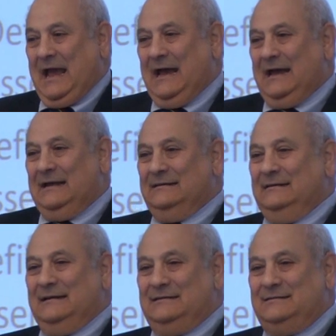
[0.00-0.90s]
And
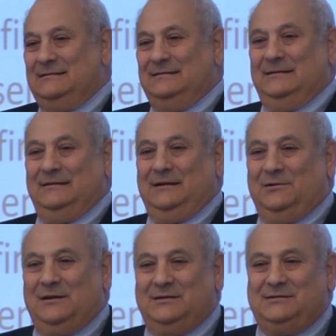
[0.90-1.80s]
it's, you
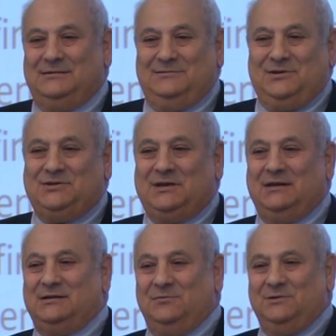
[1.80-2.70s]
know, it's just
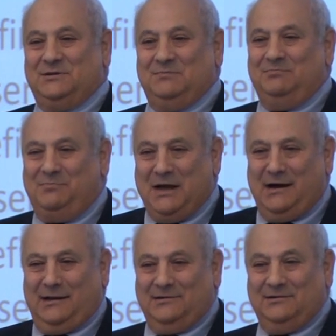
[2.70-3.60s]
as it was
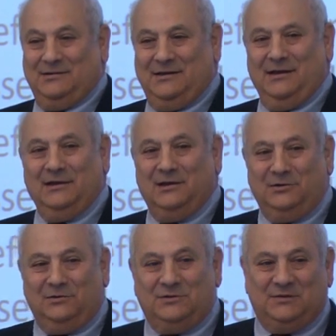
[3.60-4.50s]
beyond King
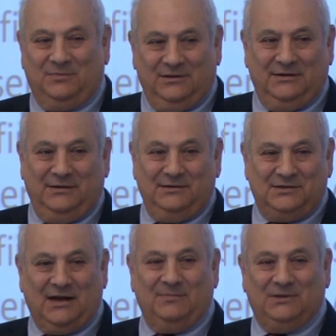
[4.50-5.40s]
Canute's ability to
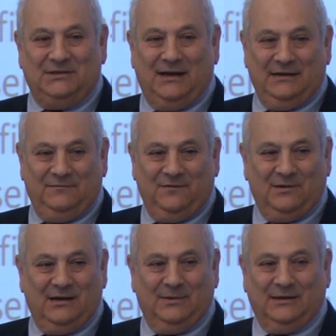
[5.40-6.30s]
stop the tide from
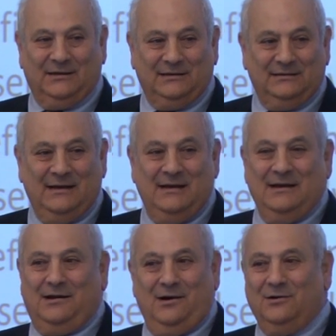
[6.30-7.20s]
coming in,
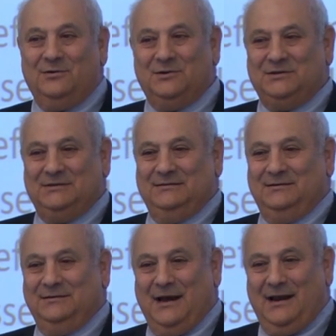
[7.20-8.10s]
Congress
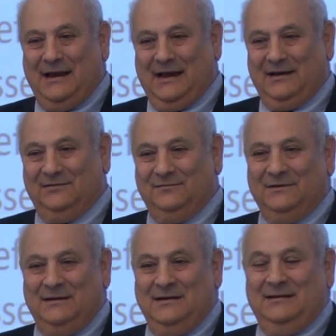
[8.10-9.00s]
did not have
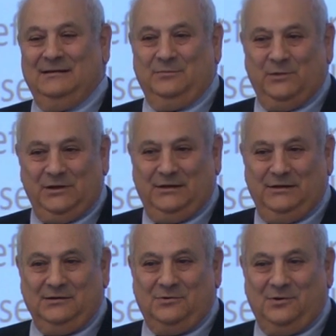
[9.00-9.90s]
the
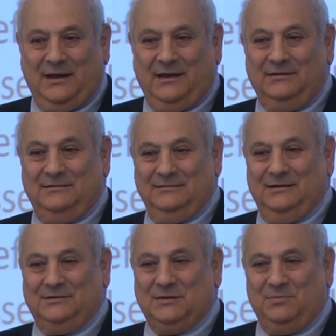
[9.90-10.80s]
ability to create
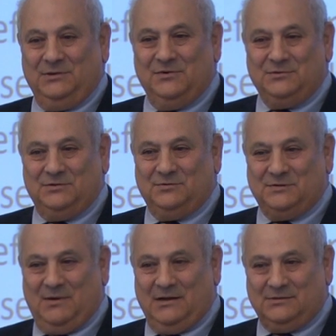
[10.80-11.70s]
a simple dosage
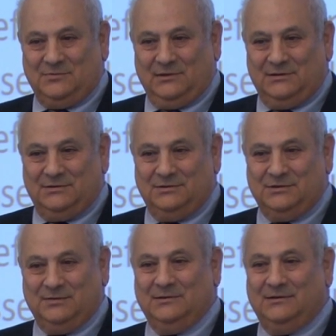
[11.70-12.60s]
response
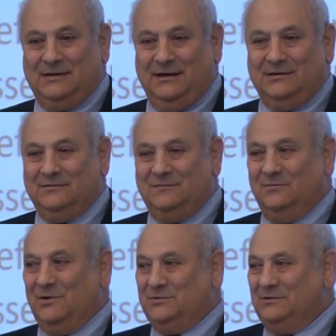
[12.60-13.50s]
relationship that accounted for
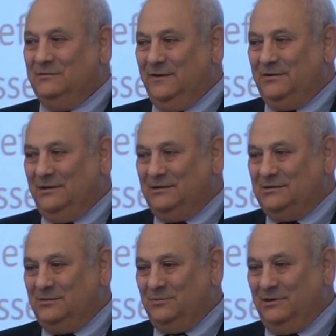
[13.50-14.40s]
most of the
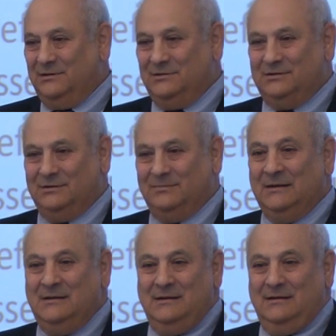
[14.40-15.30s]
variance in a relationship,
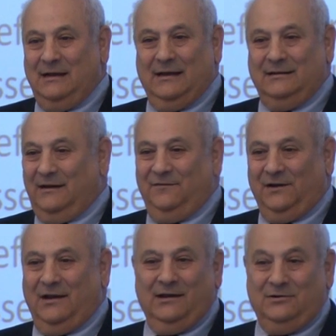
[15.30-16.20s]
and
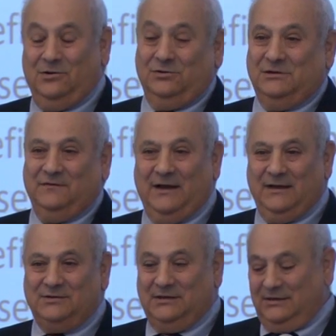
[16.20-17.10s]
FAA couldn't
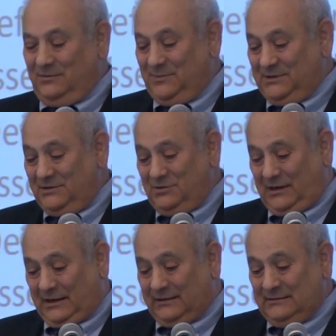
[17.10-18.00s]
devise it either, but they
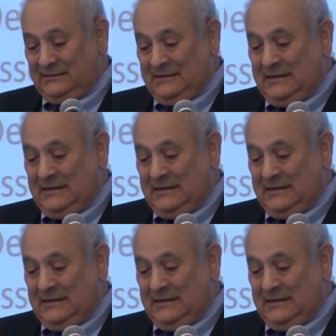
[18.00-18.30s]
tried.